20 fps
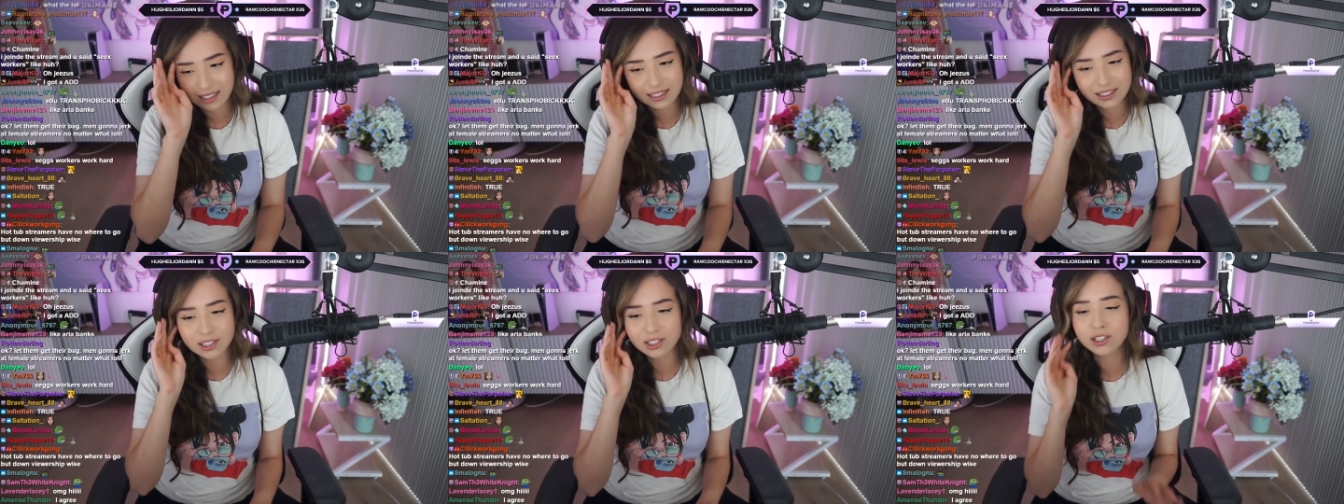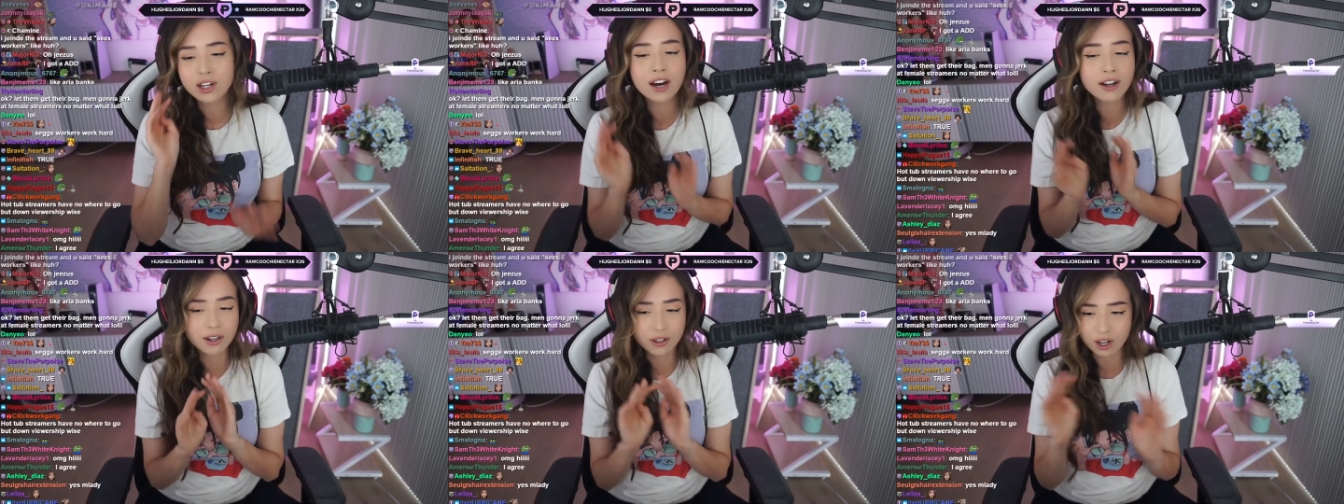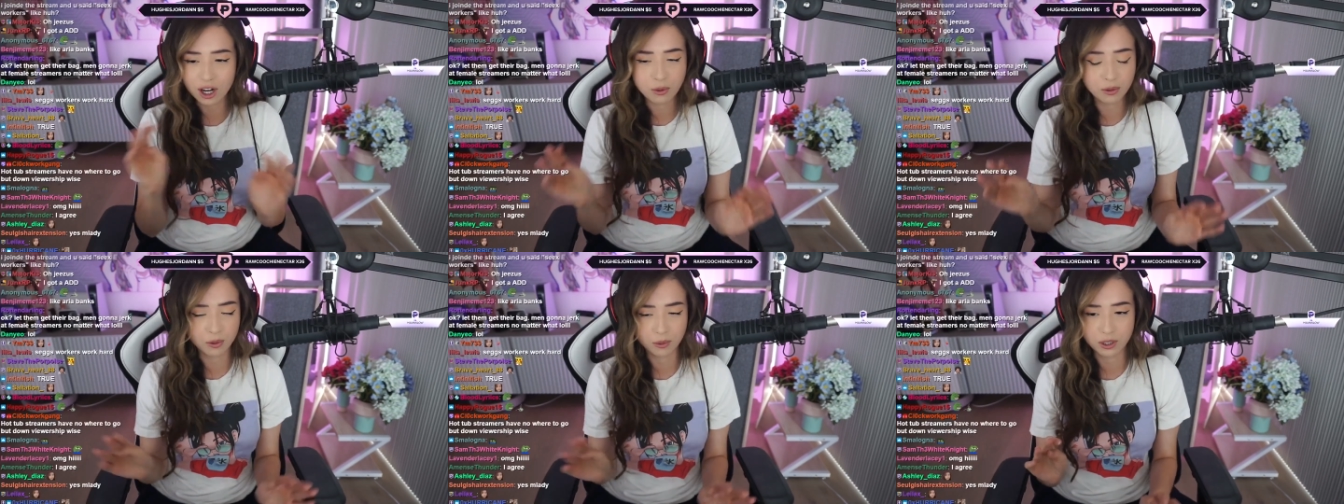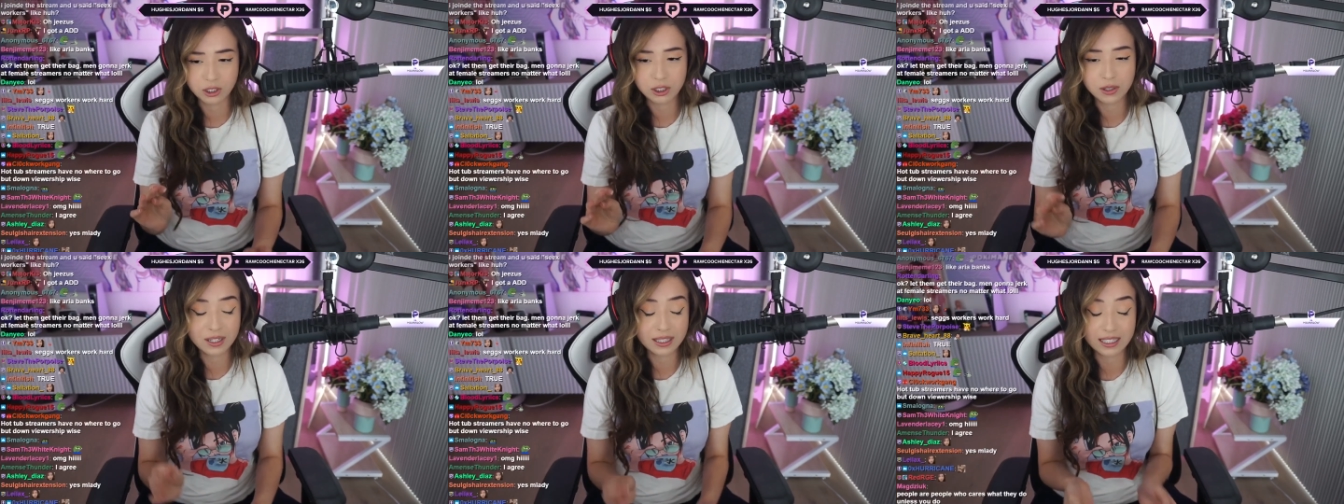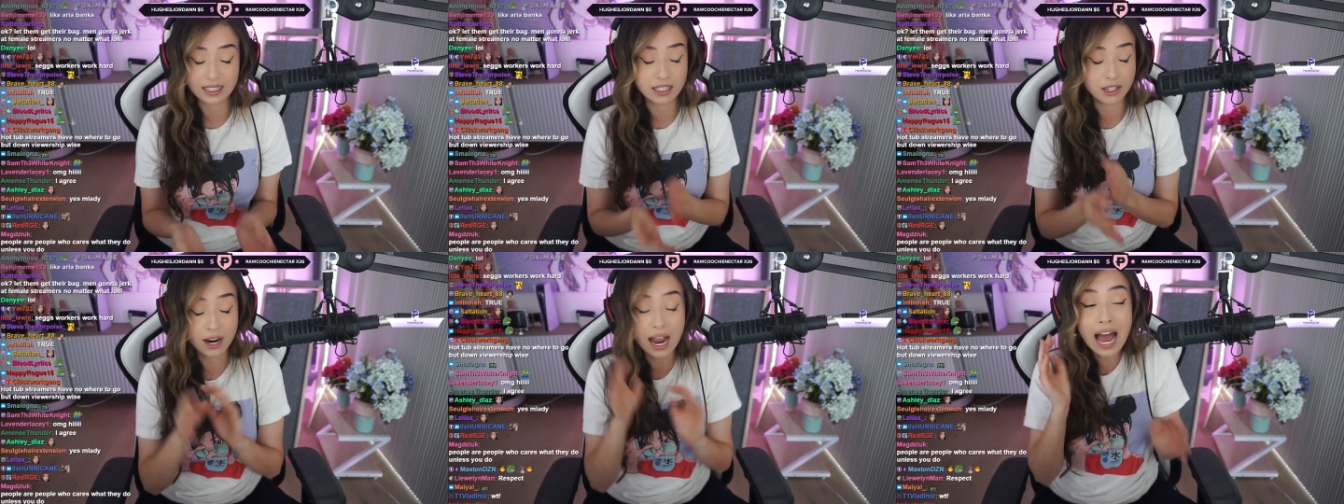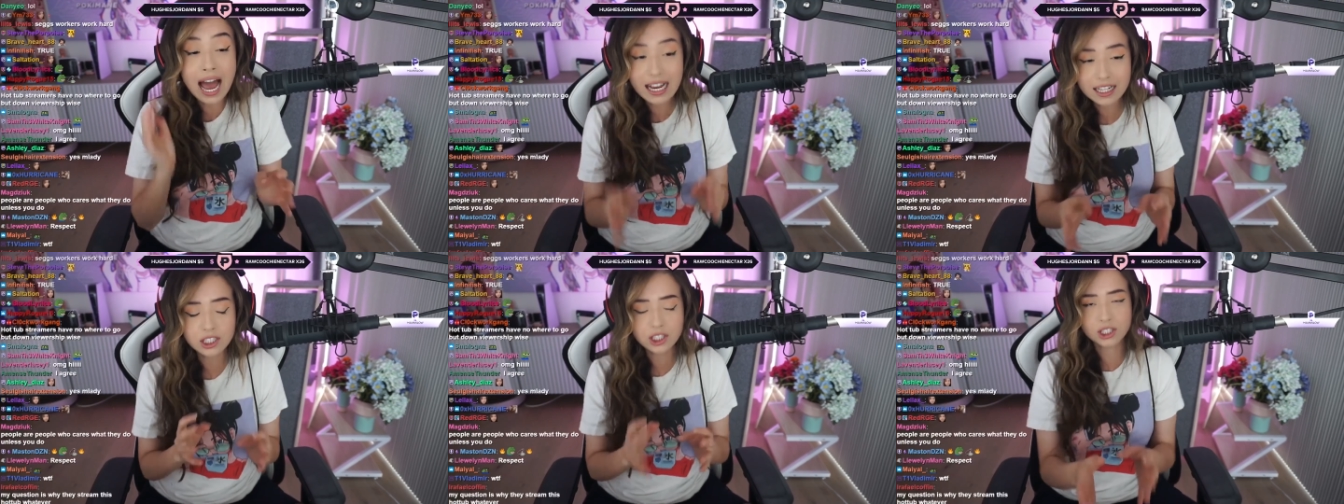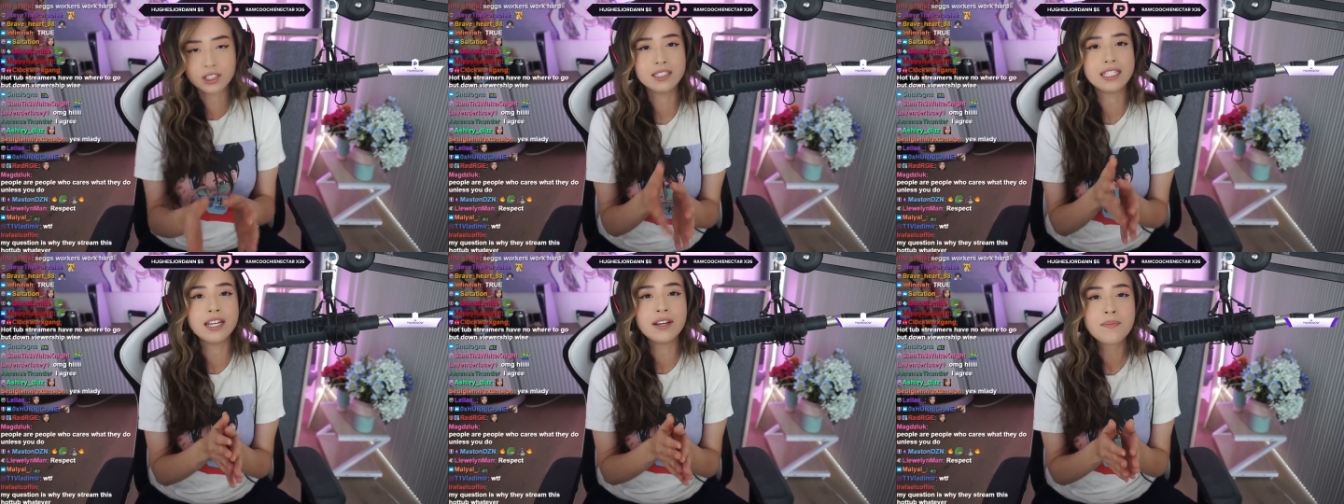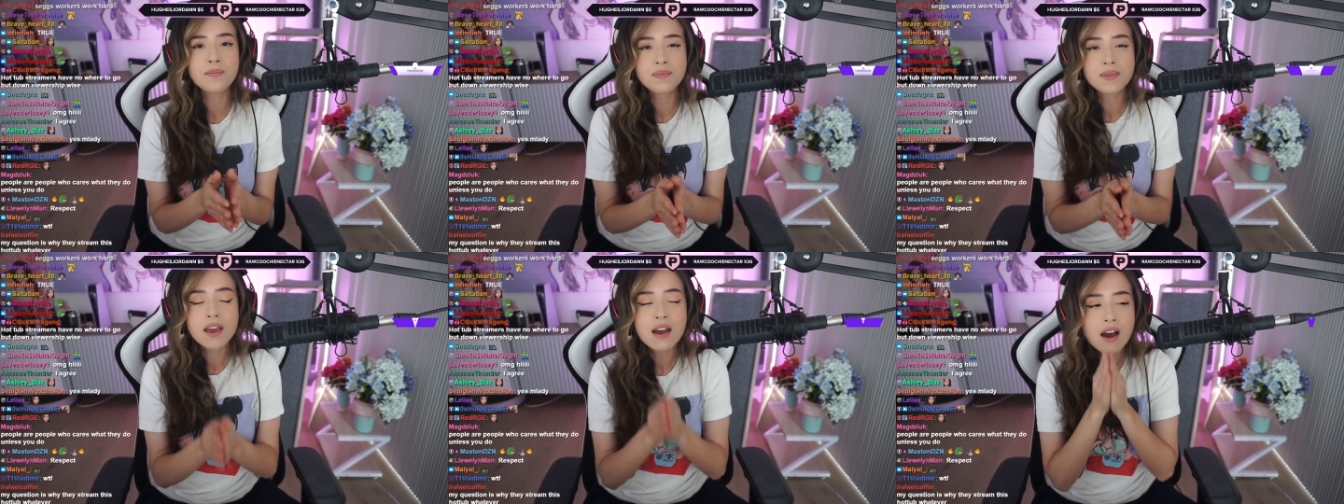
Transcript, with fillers: It's not at all what we're doing here. Actually,